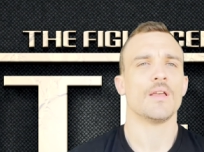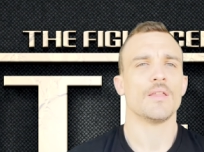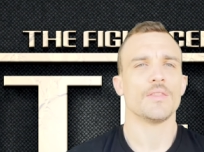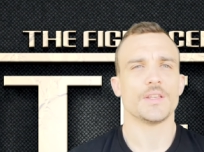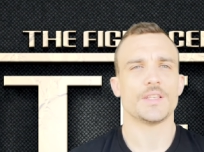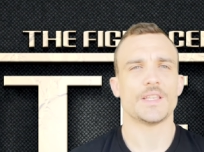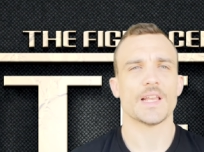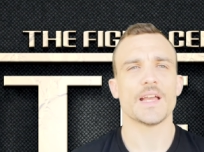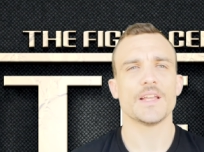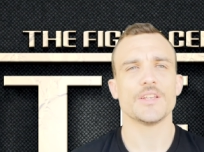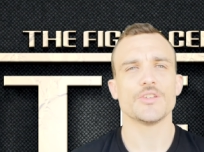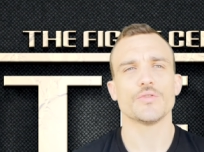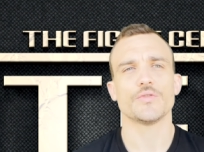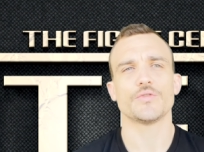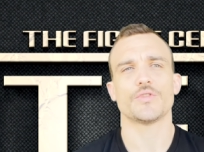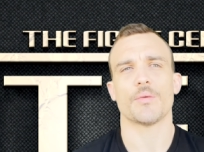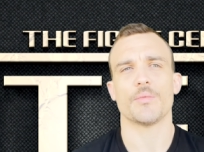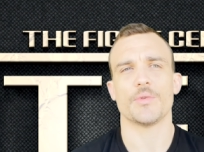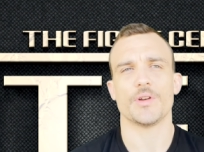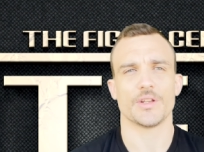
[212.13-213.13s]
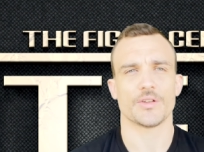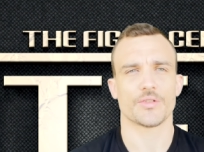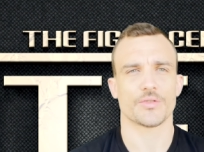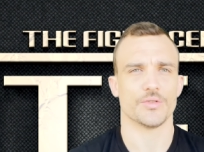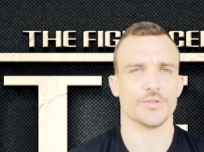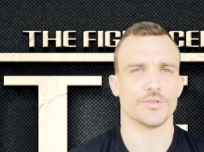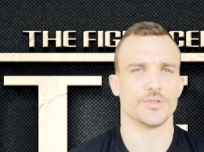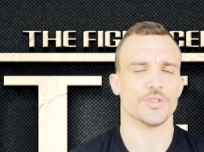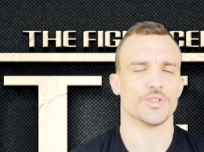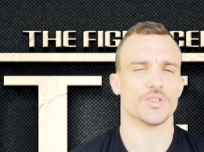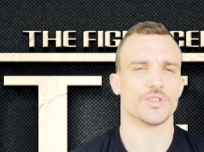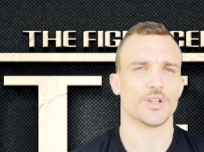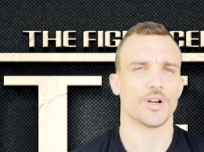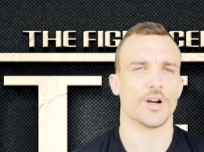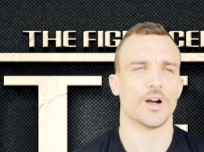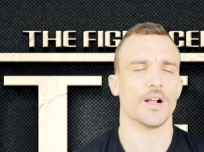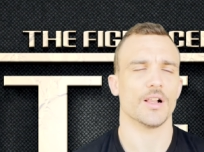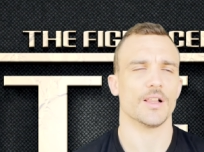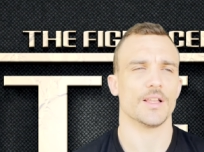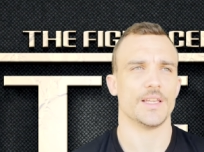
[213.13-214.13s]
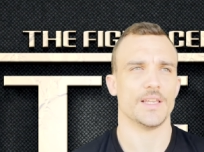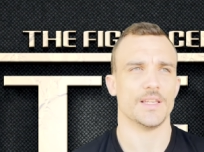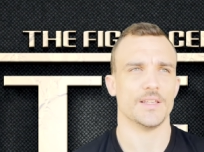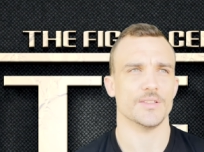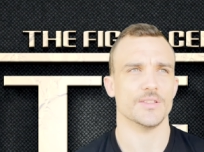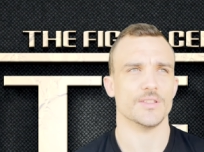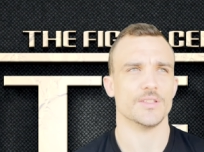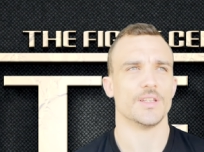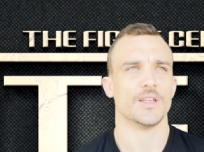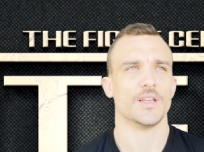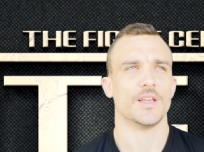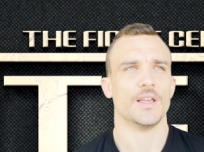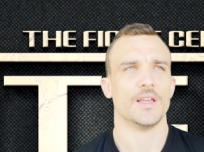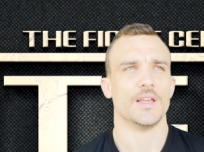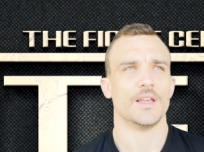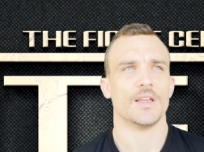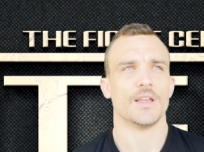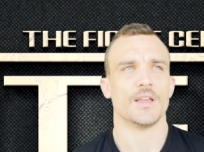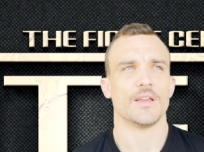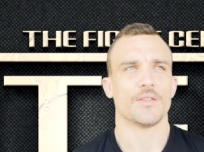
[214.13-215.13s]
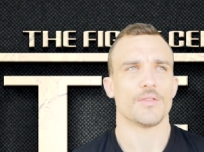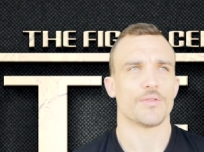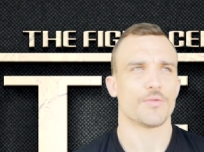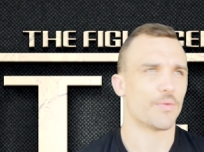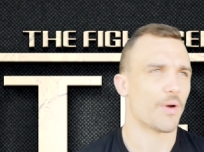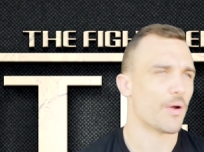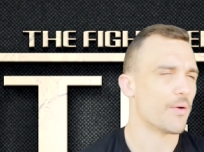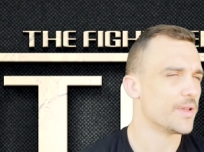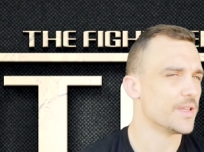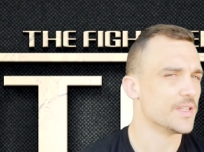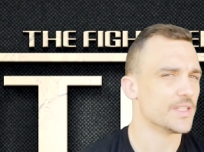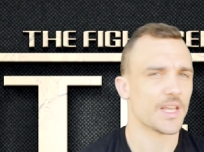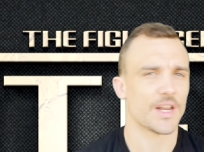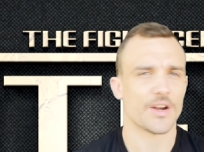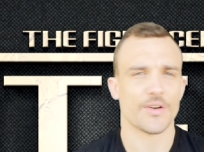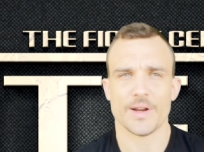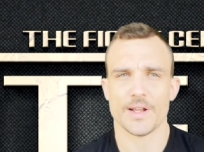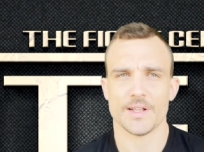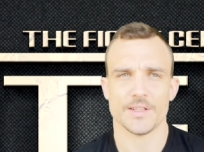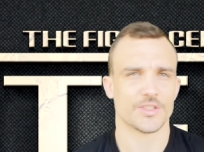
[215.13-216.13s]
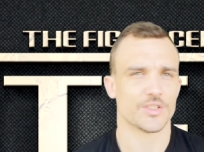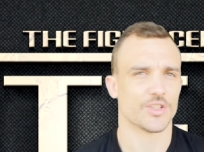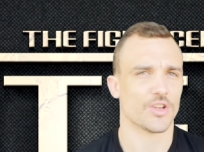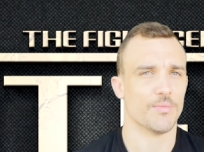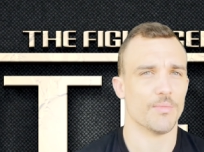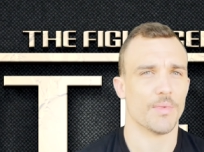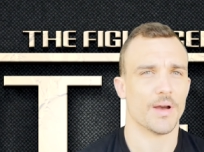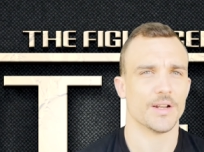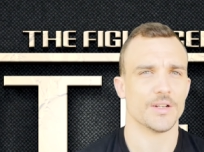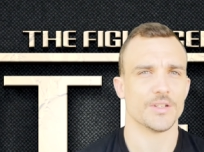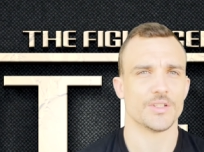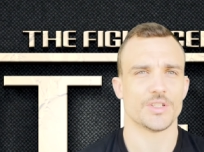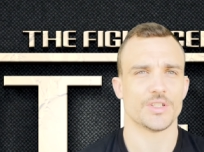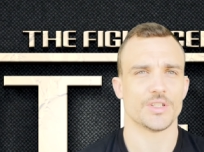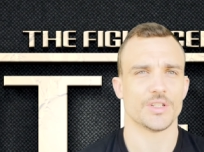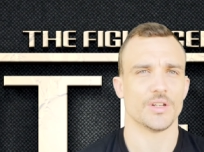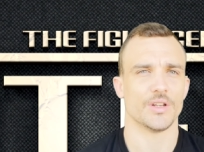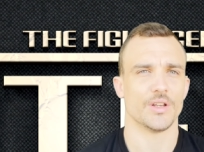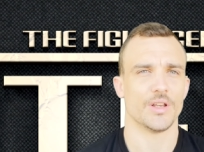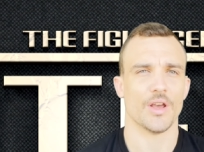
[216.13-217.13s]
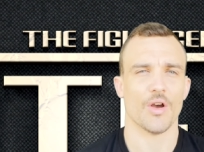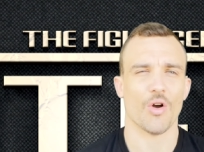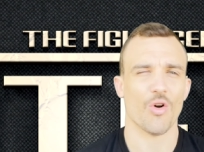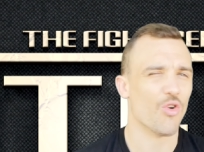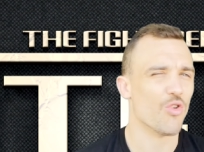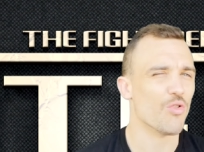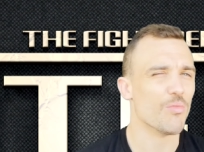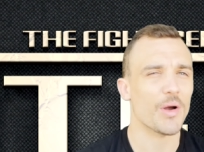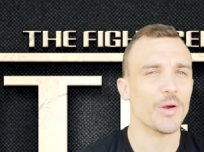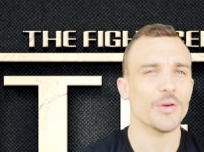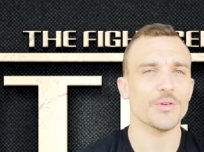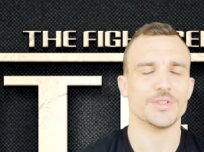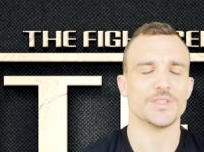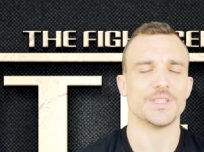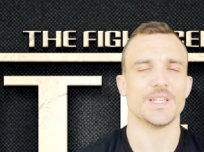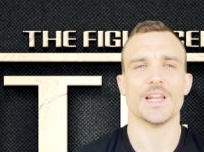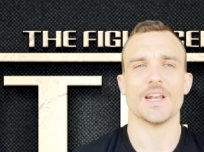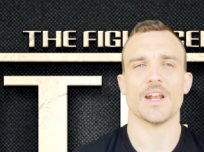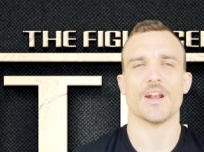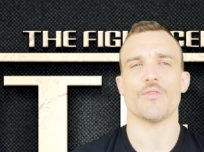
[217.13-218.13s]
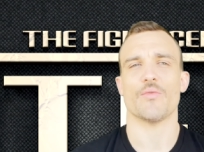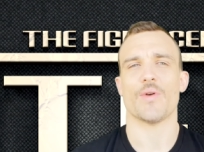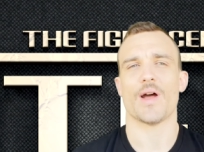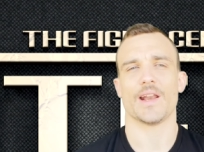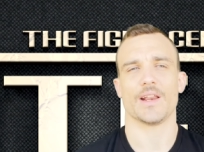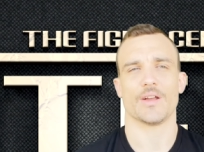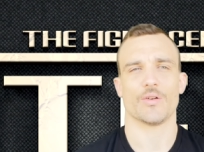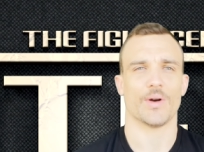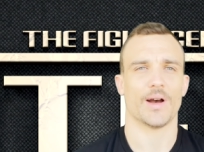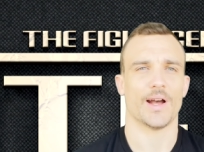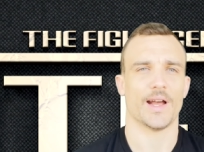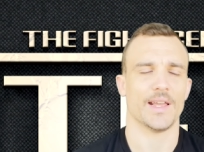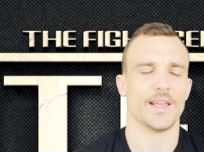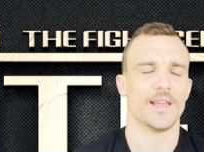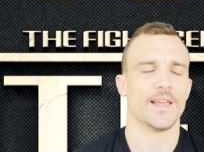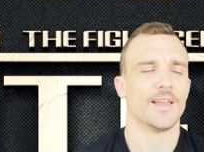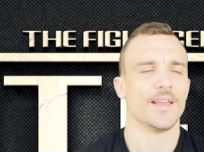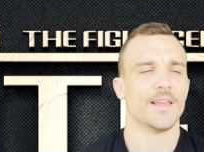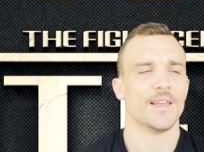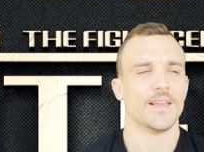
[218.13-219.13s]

The danger of Dominick Cruz's style is throwing his head around so much, almost in an erratic way,